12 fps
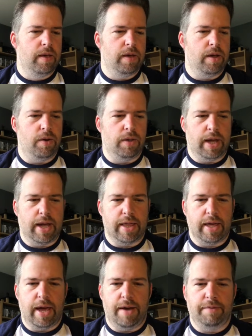You know, like I
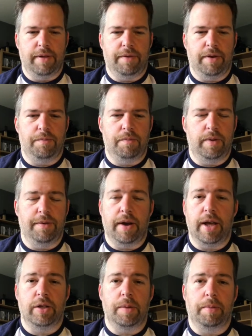say, I've never
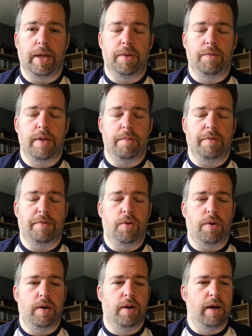actually played with it
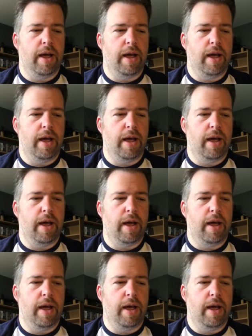before.